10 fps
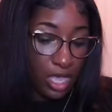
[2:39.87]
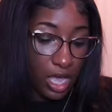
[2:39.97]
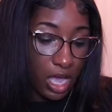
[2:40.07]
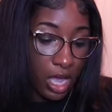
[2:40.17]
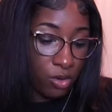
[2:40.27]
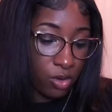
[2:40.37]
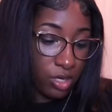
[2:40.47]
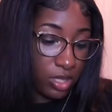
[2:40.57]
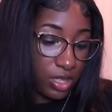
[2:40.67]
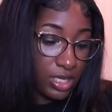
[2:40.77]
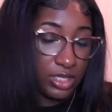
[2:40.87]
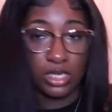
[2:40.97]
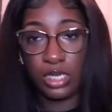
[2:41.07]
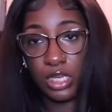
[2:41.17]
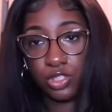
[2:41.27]
I ordered this in
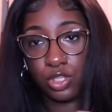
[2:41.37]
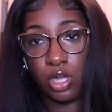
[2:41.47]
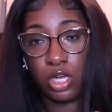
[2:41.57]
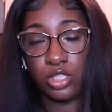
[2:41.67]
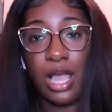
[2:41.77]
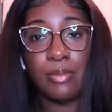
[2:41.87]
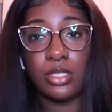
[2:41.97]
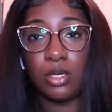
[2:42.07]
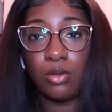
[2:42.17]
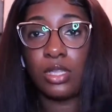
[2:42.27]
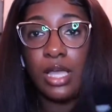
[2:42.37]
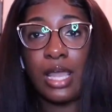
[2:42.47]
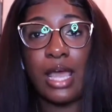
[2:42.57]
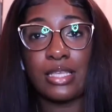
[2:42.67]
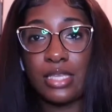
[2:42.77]
an extra large. I'm so
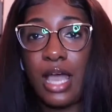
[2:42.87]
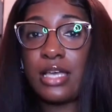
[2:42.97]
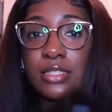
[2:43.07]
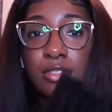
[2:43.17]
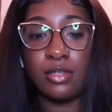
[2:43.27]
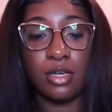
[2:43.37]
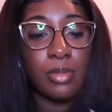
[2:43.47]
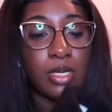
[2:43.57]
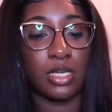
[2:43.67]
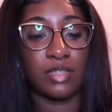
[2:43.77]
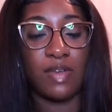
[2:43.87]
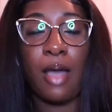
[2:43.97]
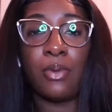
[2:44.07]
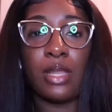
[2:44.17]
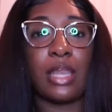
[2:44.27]
glad I sized up, because if
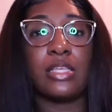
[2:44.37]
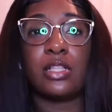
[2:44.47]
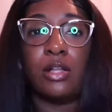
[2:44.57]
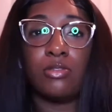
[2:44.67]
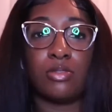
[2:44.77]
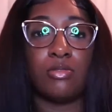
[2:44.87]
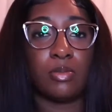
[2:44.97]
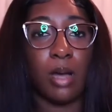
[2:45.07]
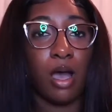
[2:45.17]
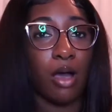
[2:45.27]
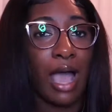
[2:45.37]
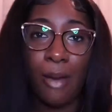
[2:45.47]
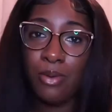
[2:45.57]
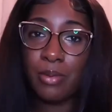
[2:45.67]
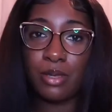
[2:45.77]
I would have got these clothes too small, I
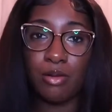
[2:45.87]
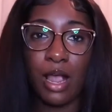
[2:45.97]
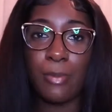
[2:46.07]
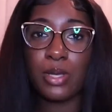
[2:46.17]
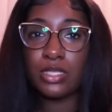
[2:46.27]
would have been crying, because